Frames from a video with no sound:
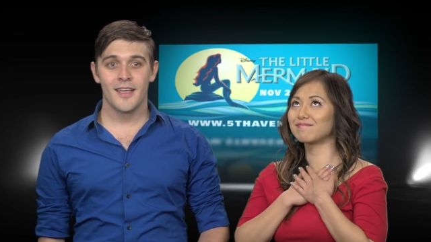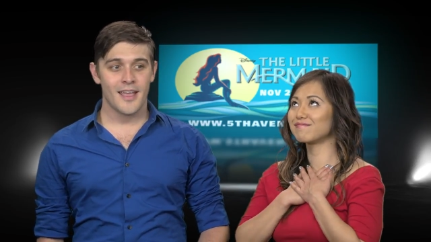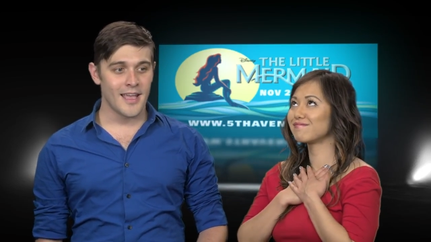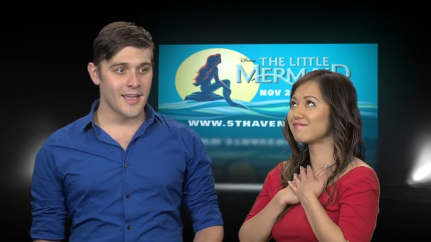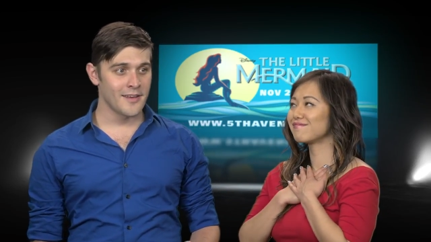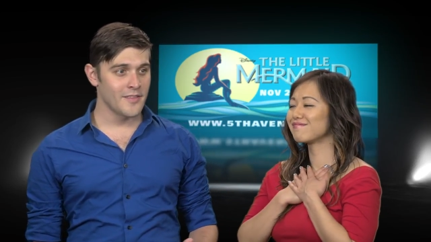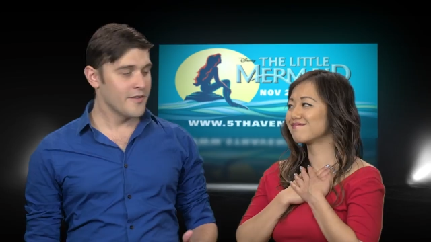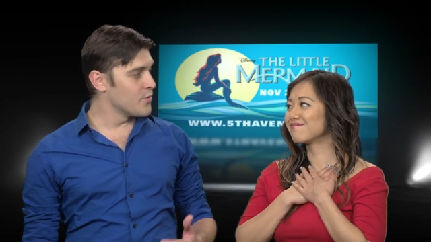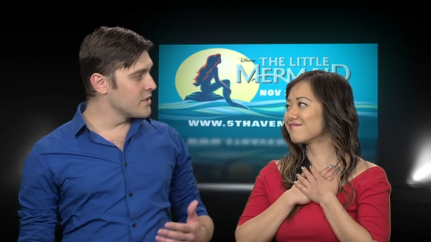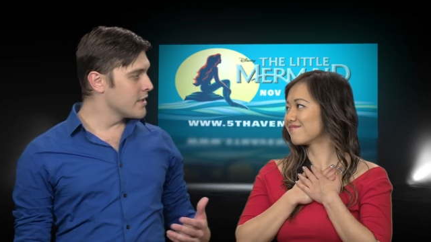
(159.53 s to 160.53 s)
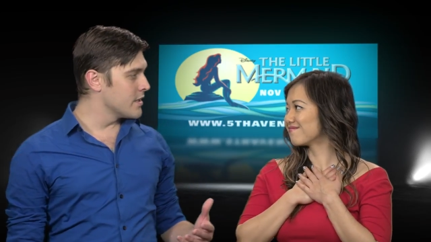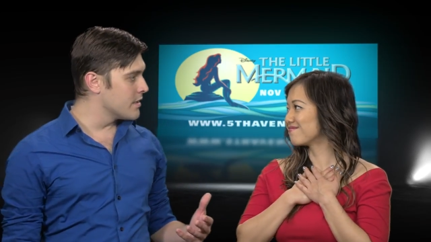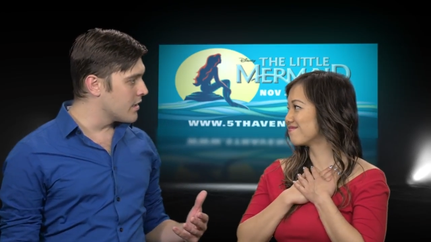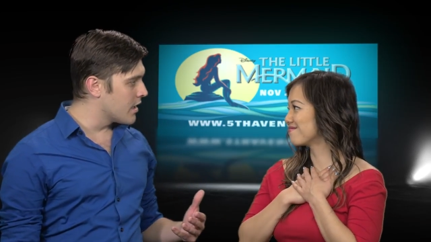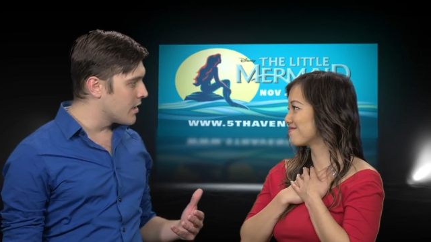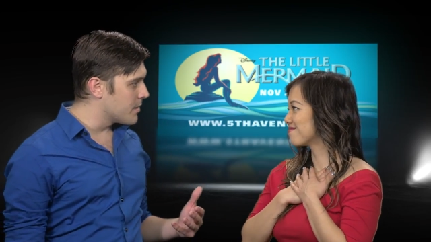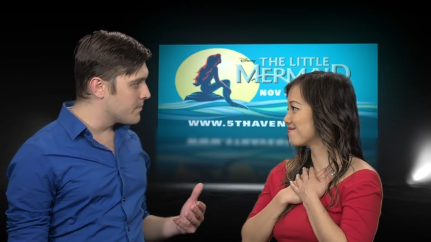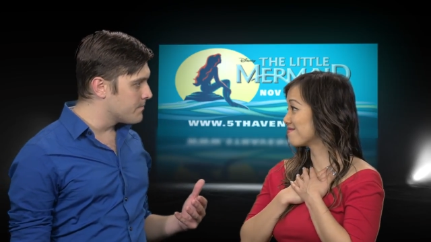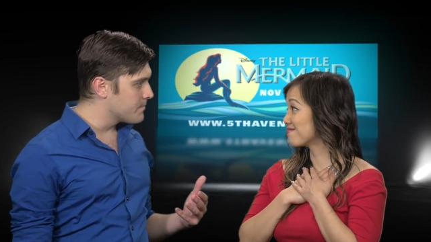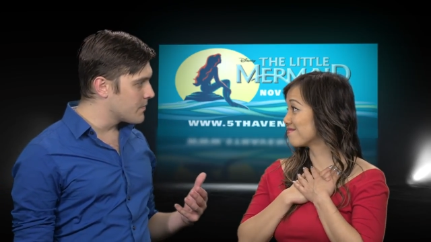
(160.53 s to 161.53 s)
Speaker 1: And they've really,
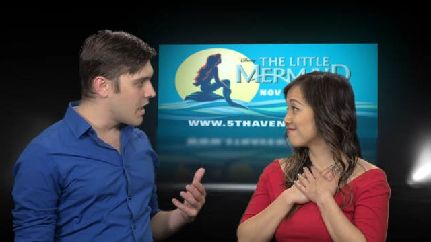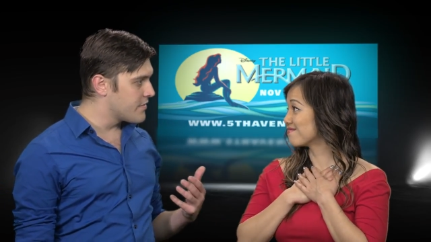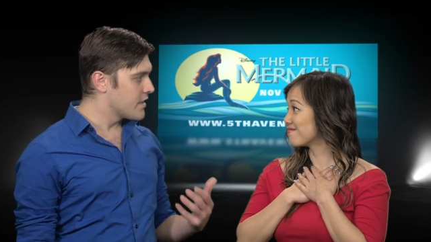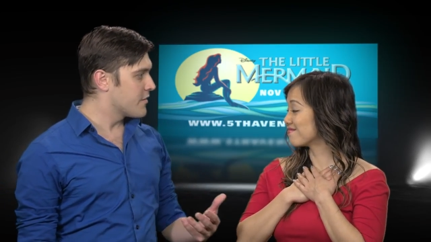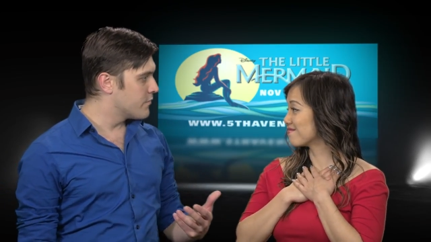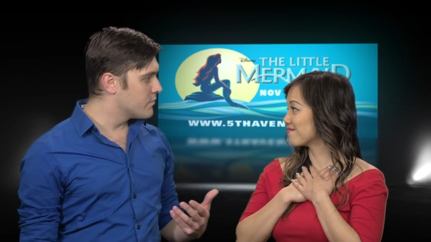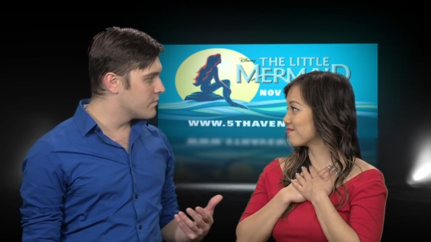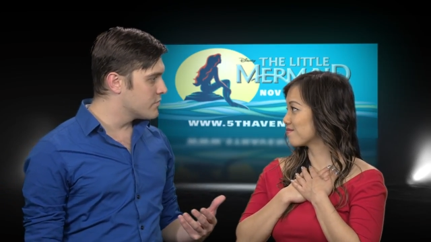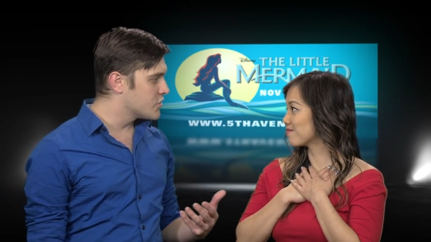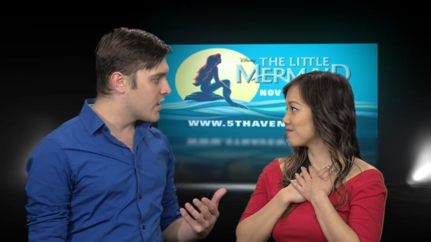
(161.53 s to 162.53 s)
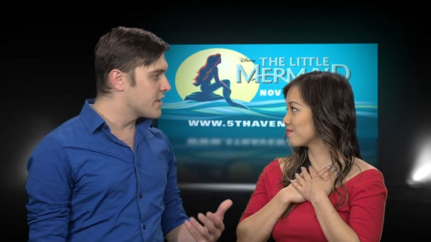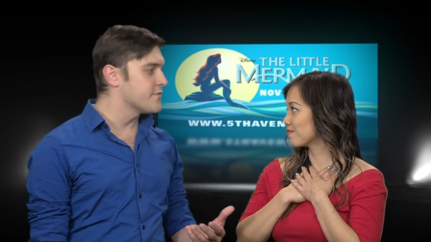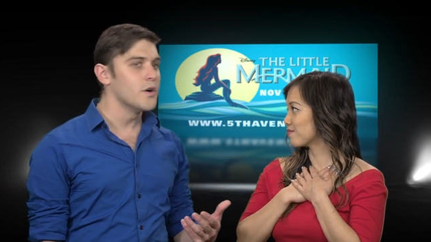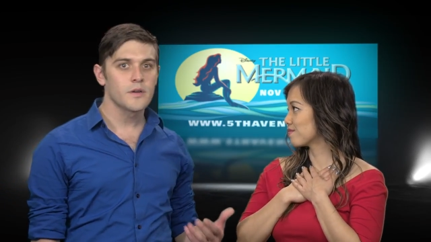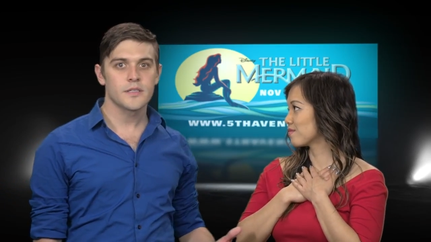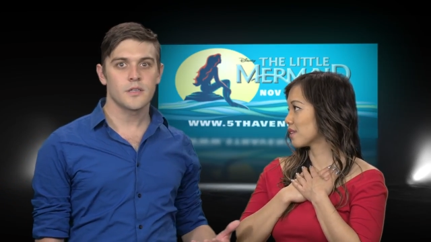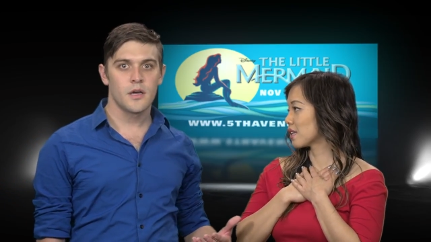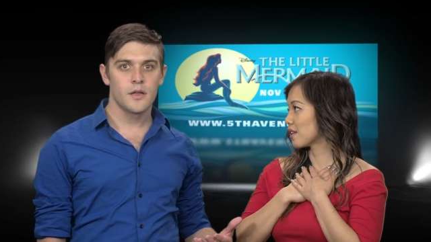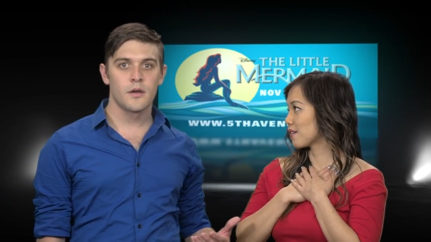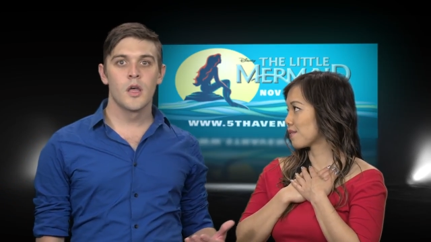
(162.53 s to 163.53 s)
I think, tried to focus
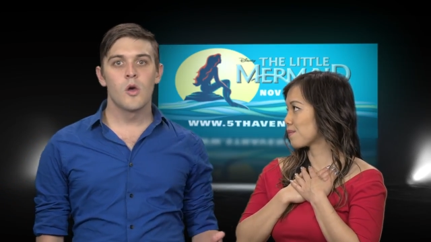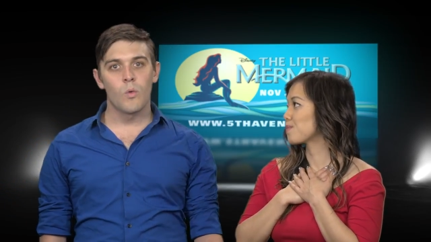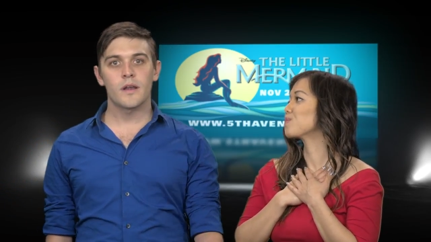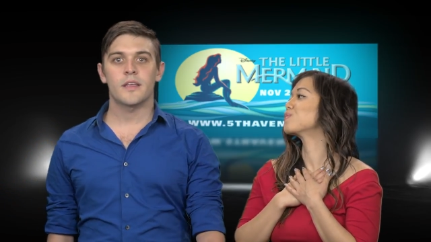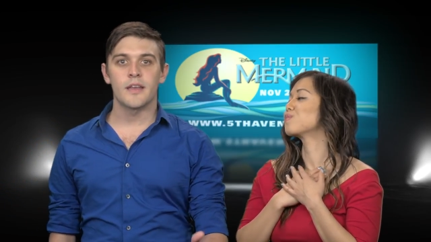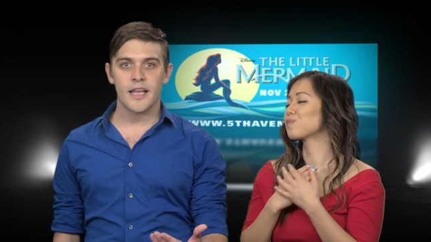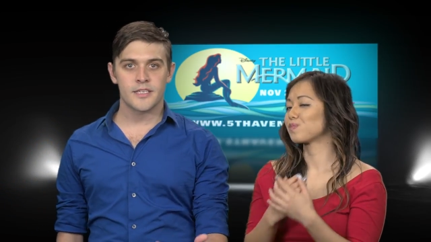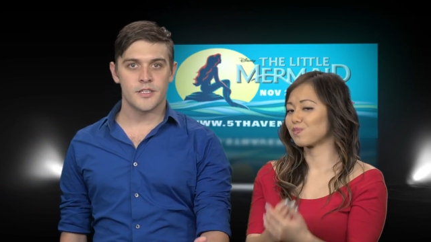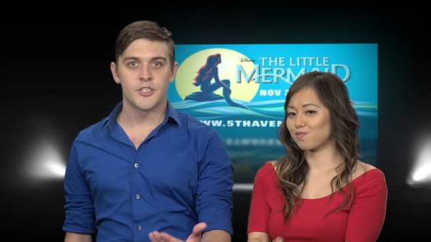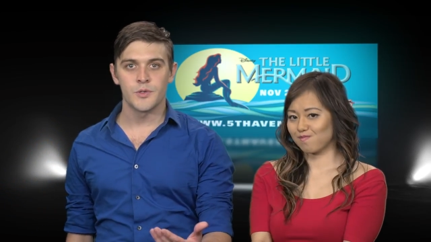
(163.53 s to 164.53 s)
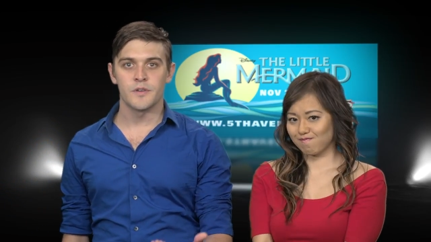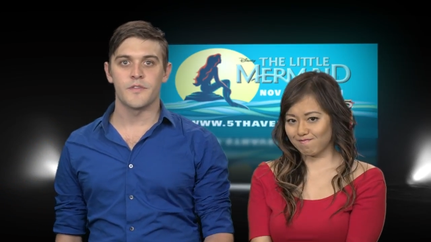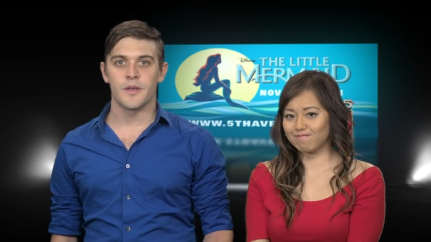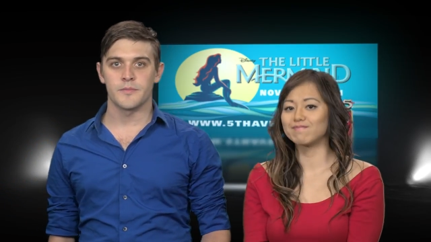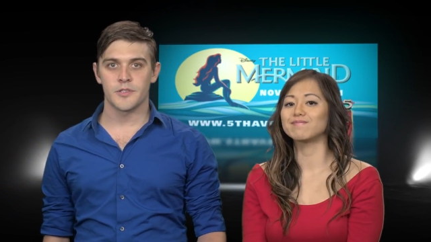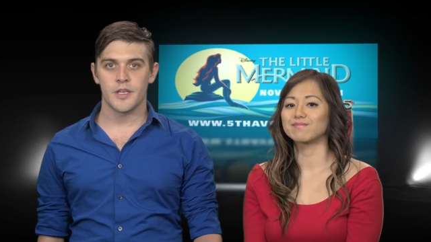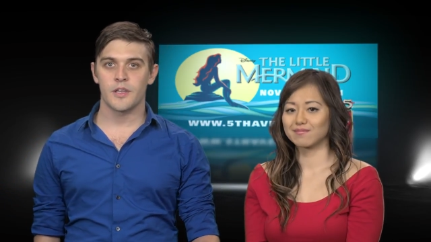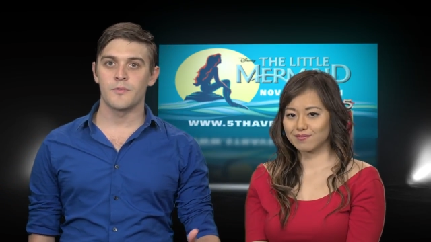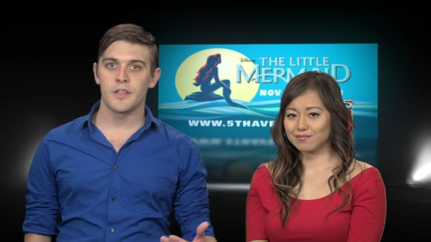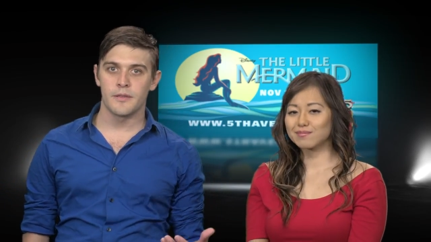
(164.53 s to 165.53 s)
on what connects the two of them so they
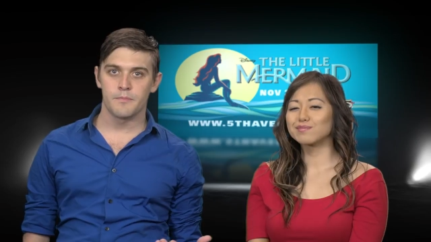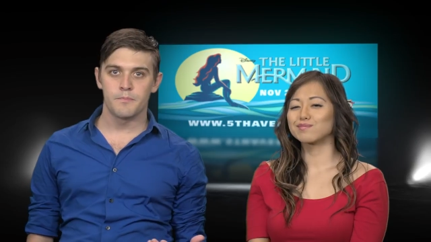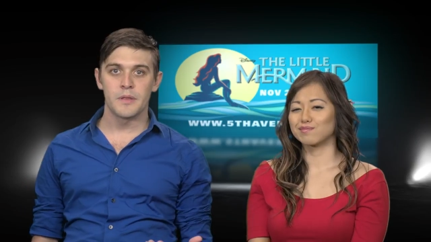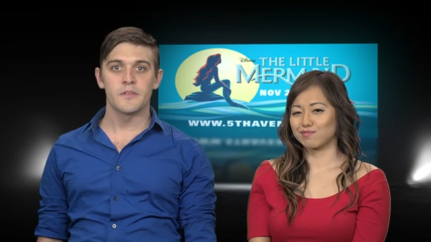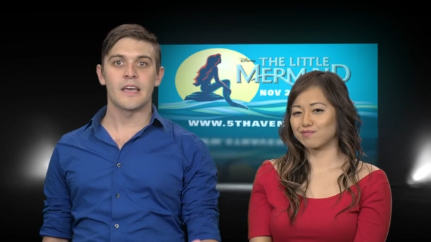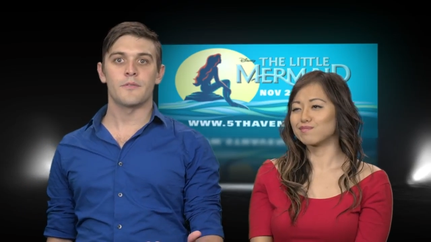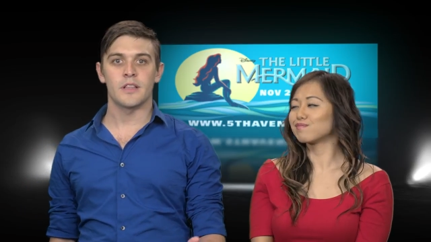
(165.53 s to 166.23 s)
can really build that